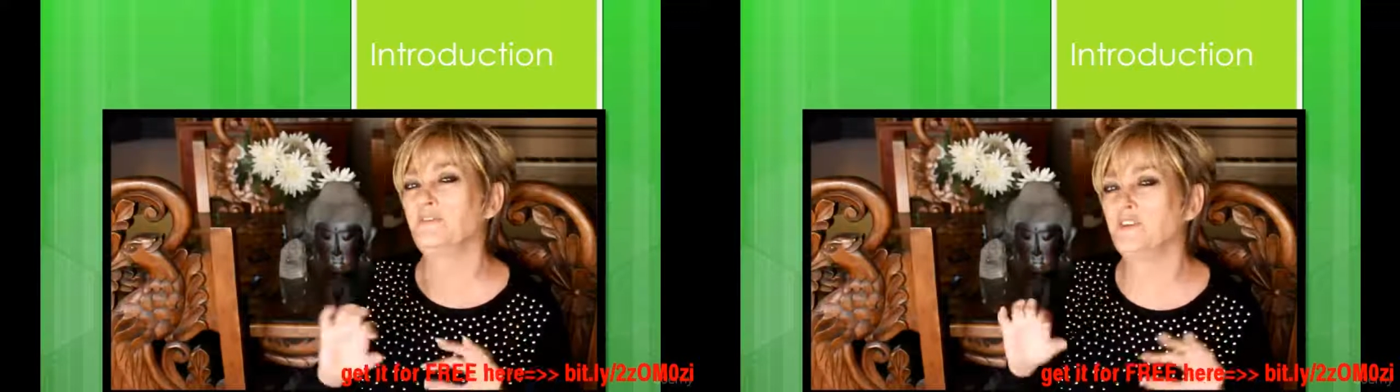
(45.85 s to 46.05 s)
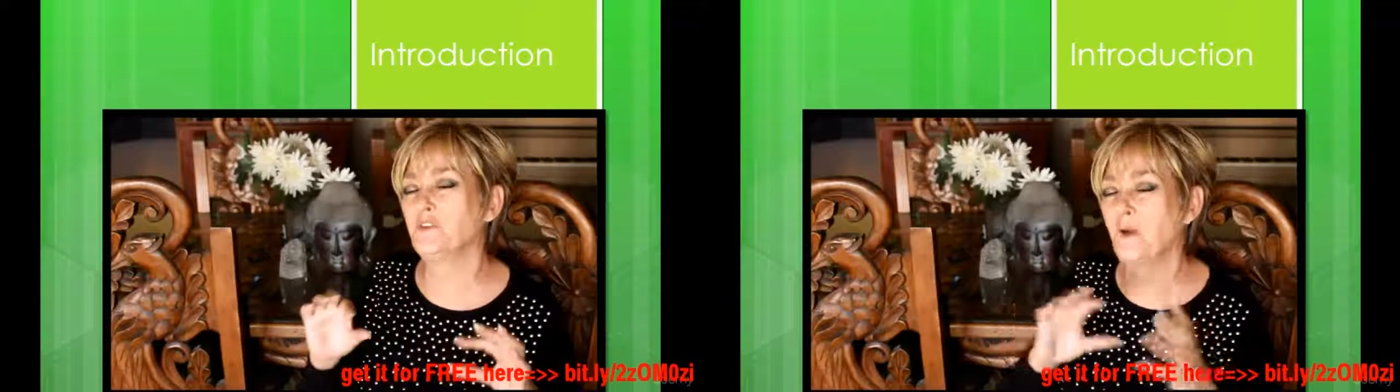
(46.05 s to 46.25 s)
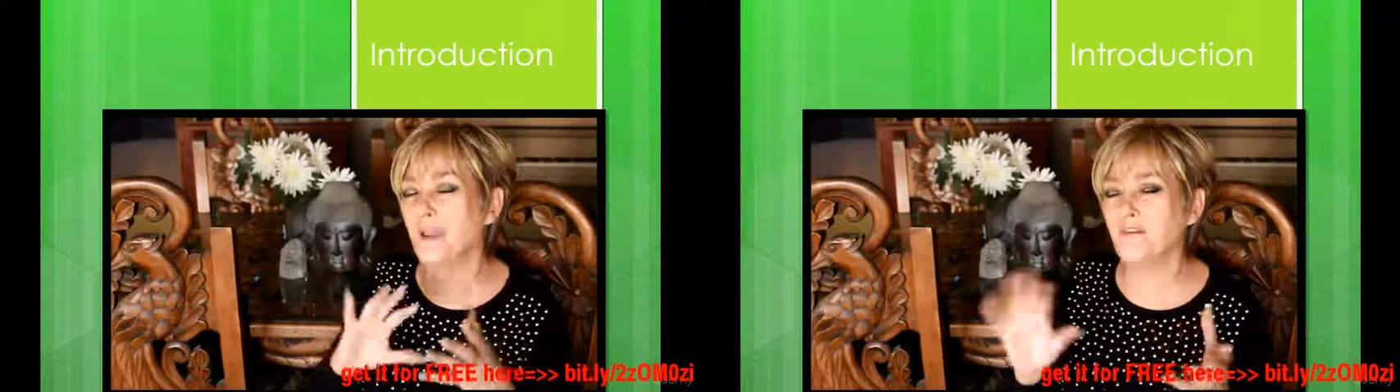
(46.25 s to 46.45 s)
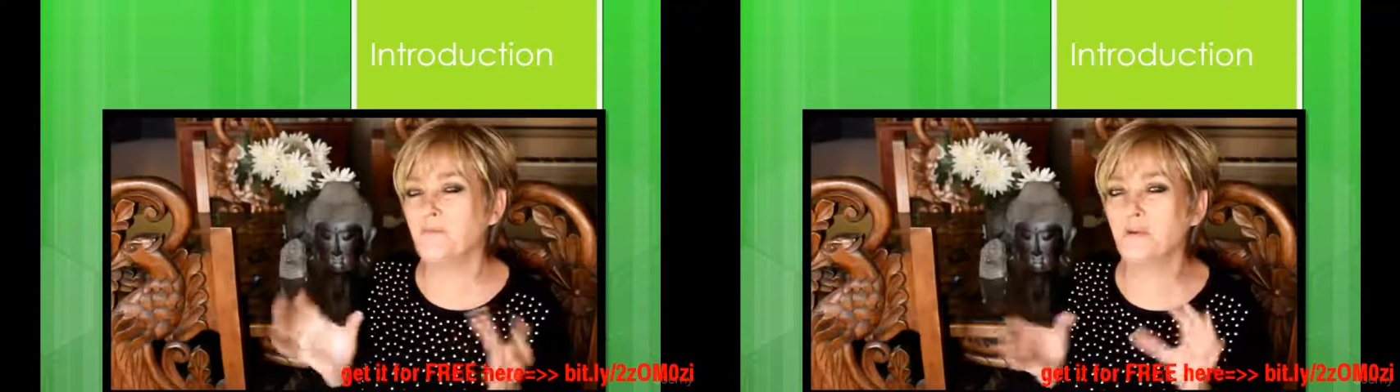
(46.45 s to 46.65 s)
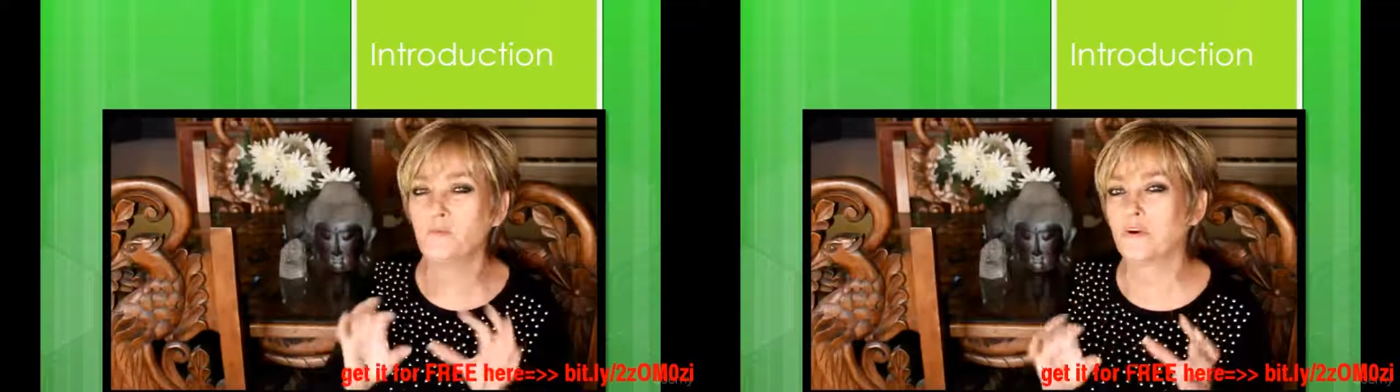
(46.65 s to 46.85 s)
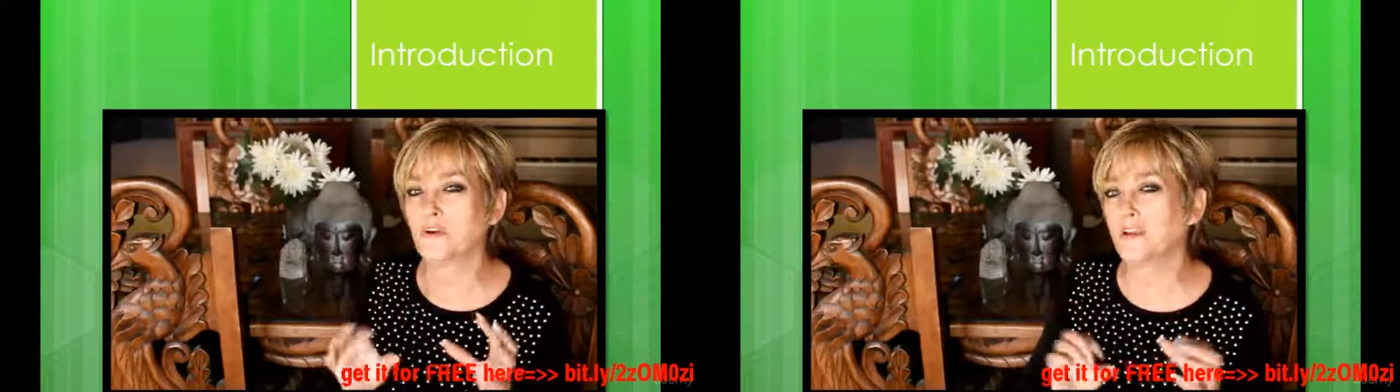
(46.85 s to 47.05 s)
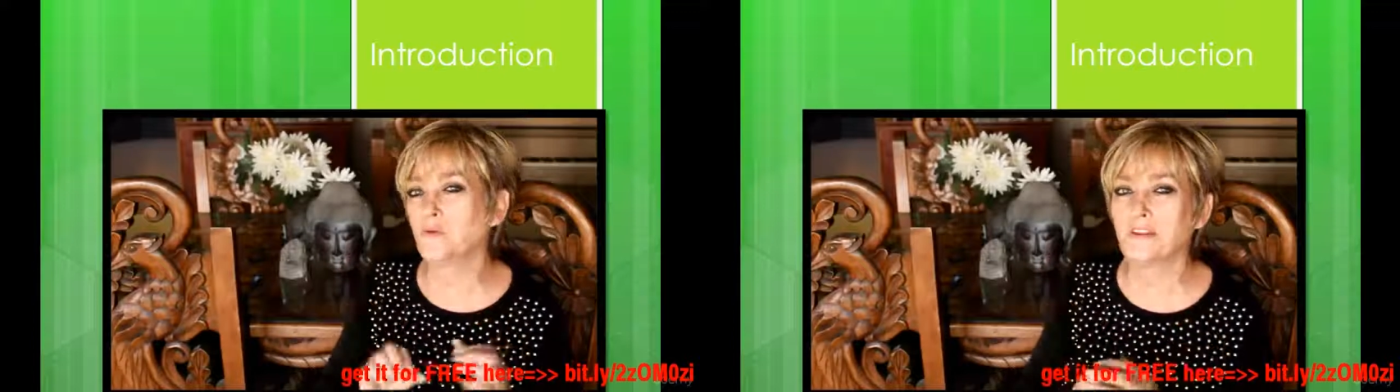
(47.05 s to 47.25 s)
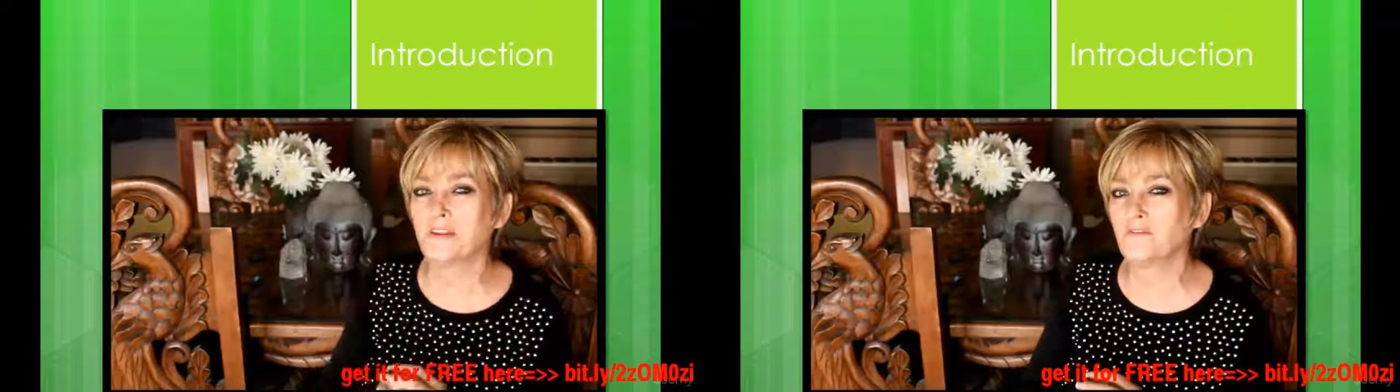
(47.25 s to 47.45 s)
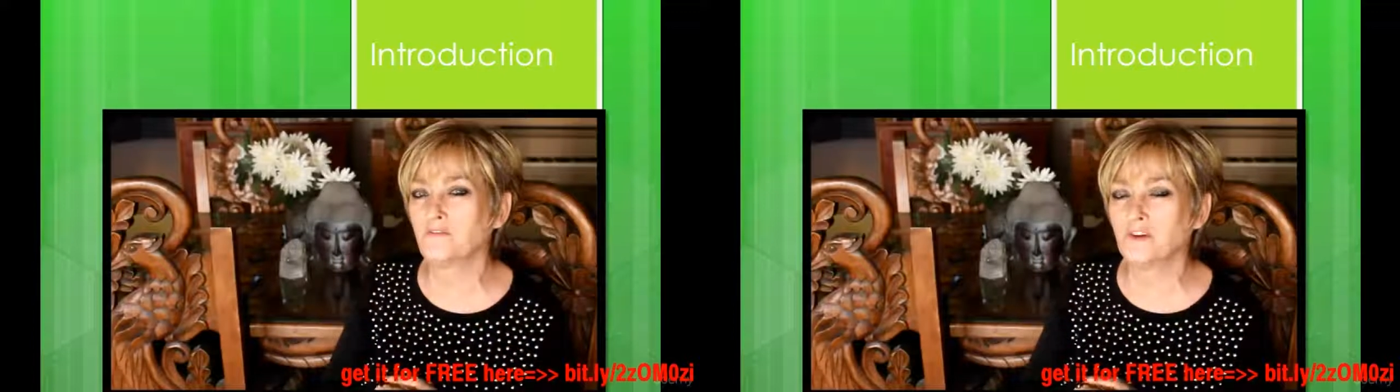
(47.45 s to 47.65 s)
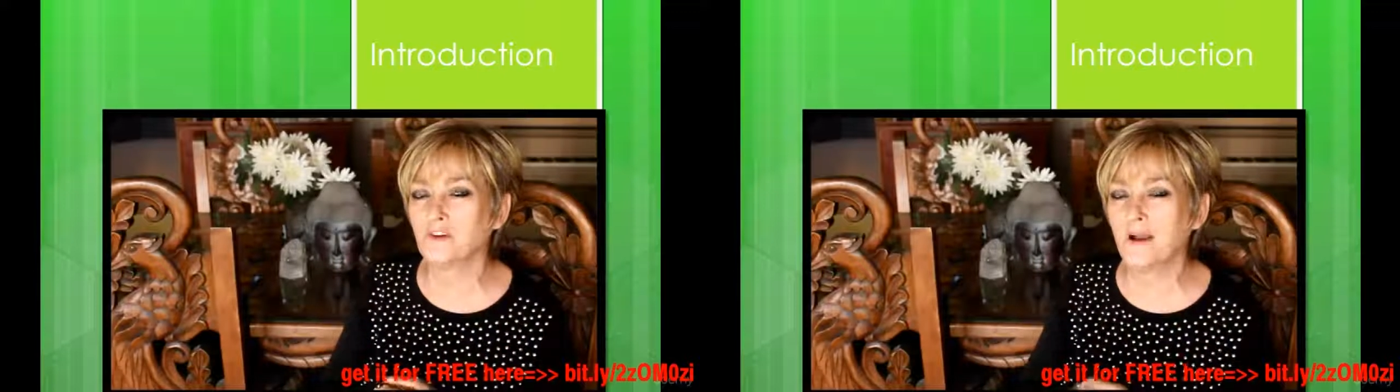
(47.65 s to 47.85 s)
If you have been working with it
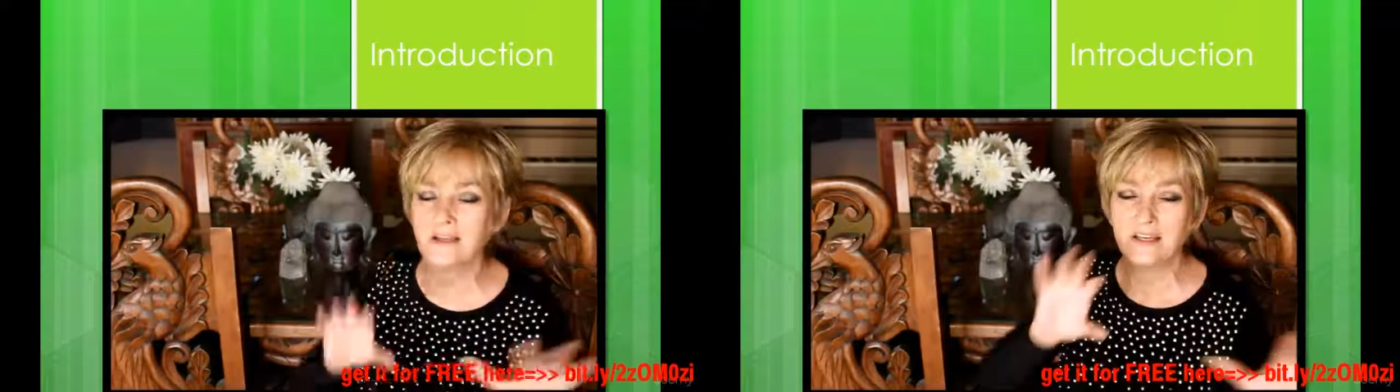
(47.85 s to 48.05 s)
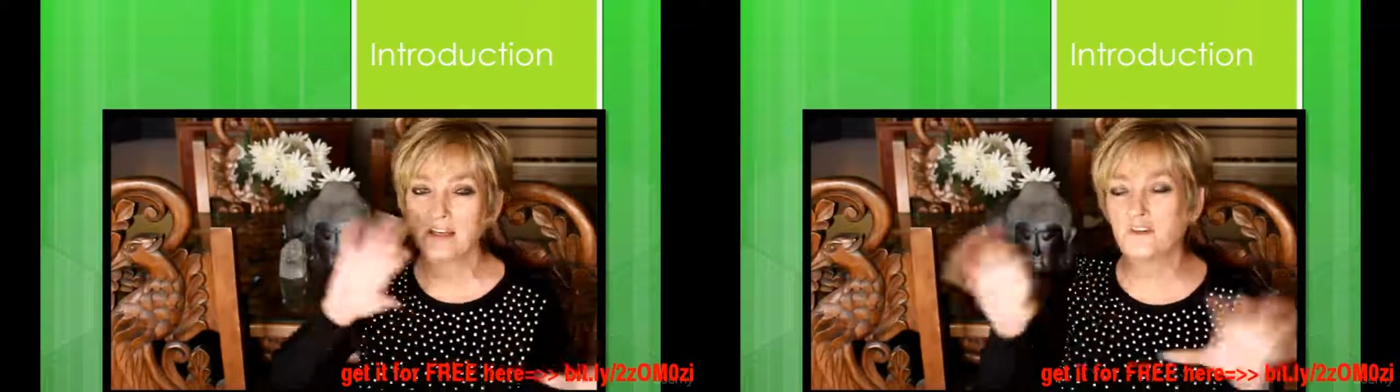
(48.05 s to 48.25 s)
for a while,